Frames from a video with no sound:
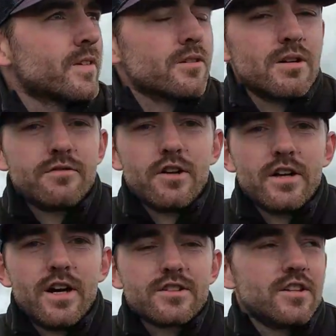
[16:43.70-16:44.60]
Quite funny
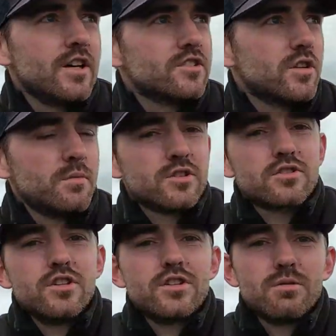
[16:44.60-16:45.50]
actually, that summit's
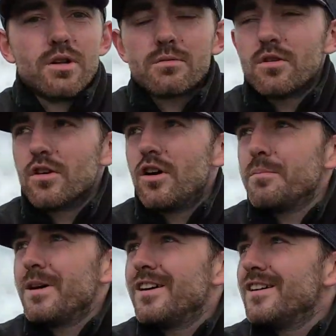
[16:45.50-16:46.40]
cleared, the one I'm going up.